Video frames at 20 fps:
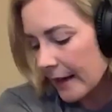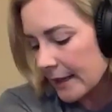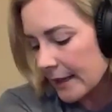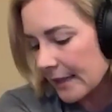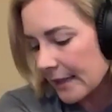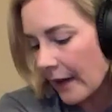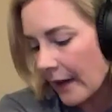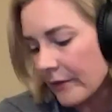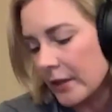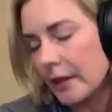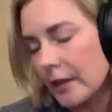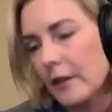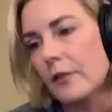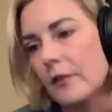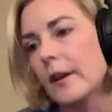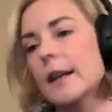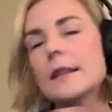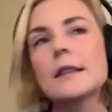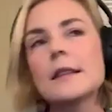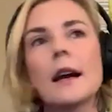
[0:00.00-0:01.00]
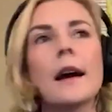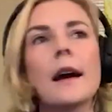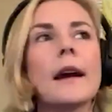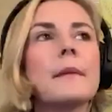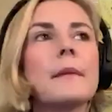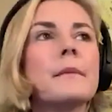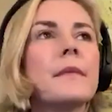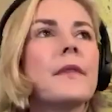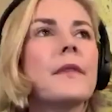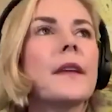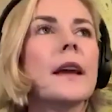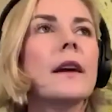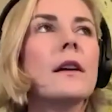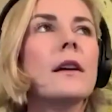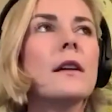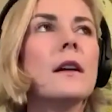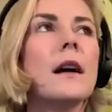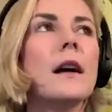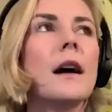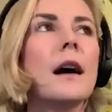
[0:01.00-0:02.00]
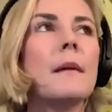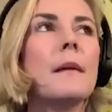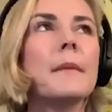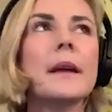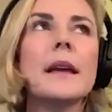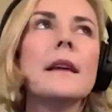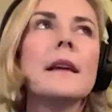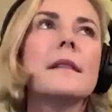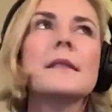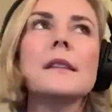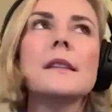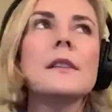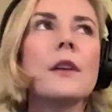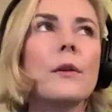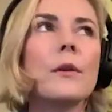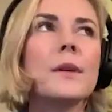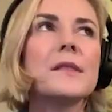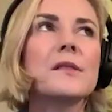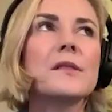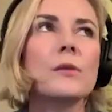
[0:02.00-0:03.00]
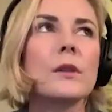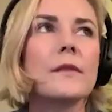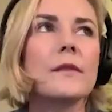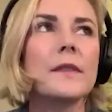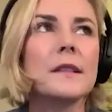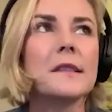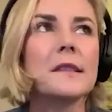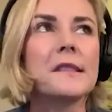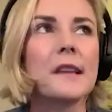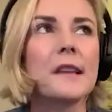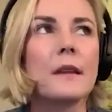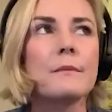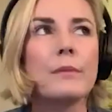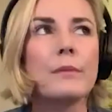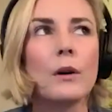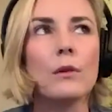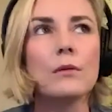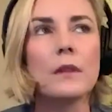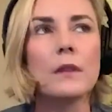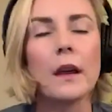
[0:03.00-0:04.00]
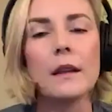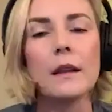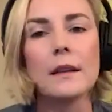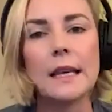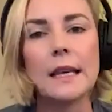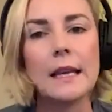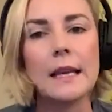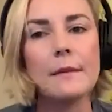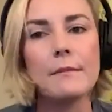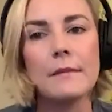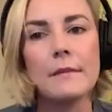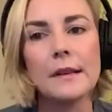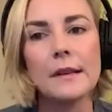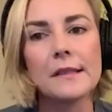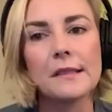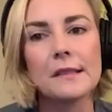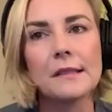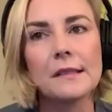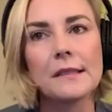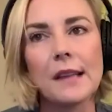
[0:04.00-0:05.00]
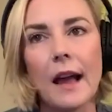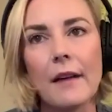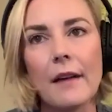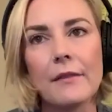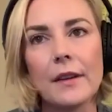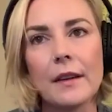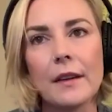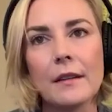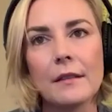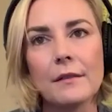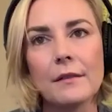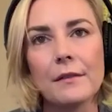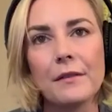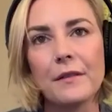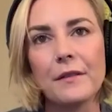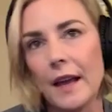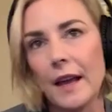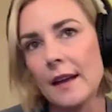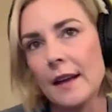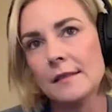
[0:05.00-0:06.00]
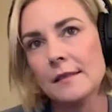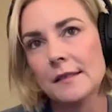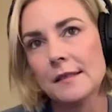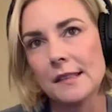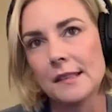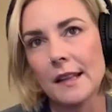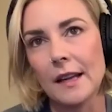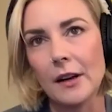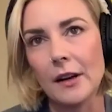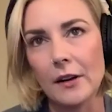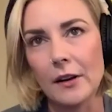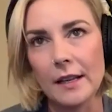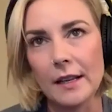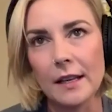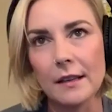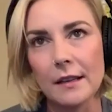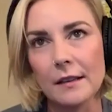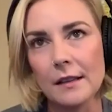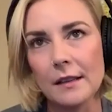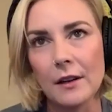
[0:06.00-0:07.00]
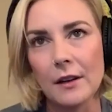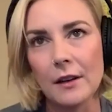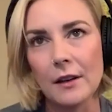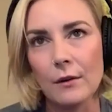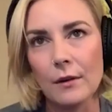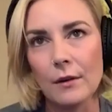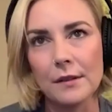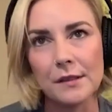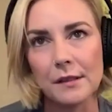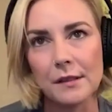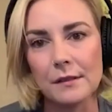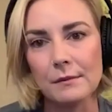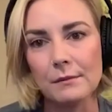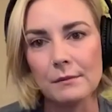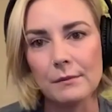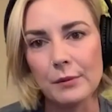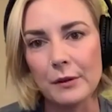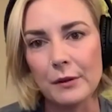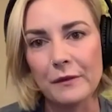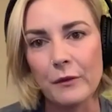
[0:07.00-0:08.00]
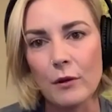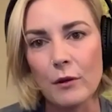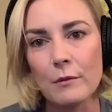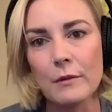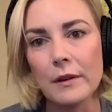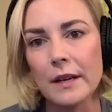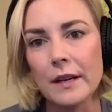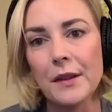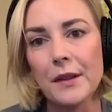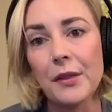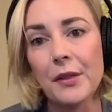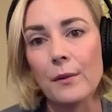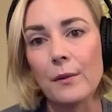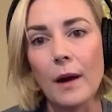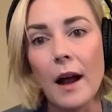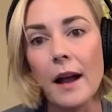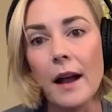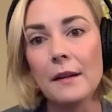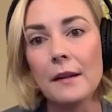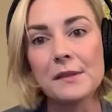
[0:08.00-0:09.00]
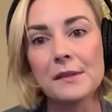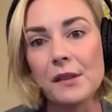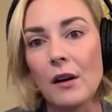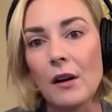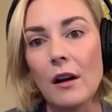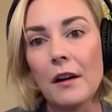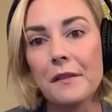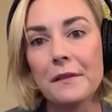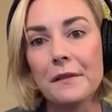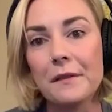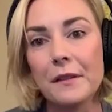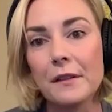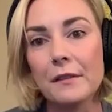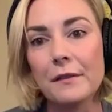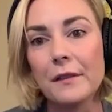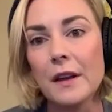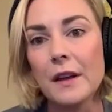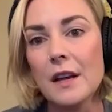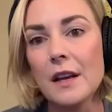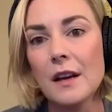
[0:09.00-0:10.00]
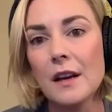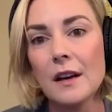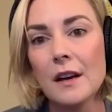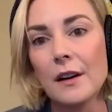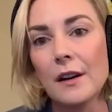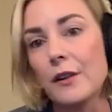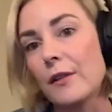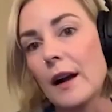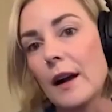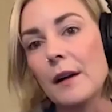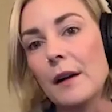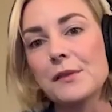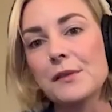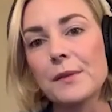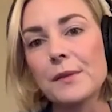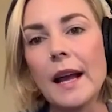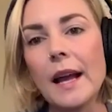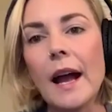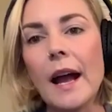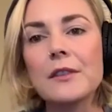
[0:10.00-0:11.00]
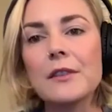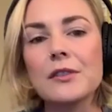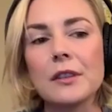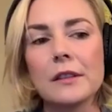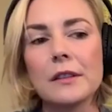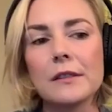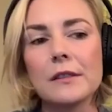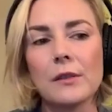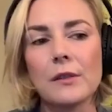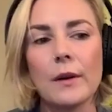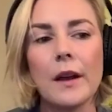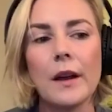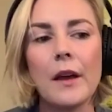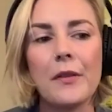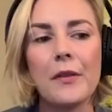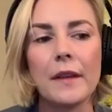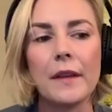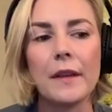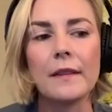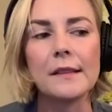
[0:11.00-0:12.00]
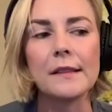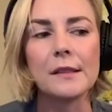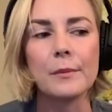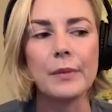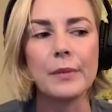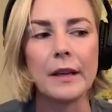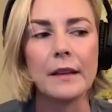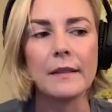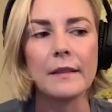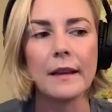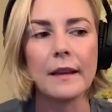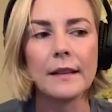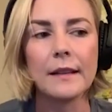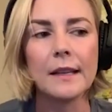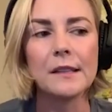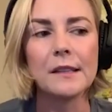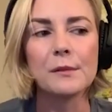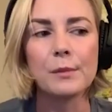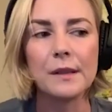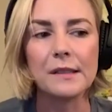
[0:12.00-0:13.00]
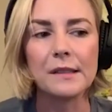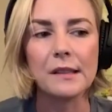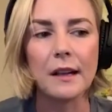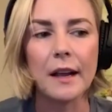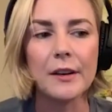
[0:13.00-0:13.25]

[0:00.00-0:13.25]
He's having a great time there. He's sort of in the same boat that he misses having fans there. He, as a performer, he thrives off of a crowd's reaction. So I think that's a big thing that he's missing.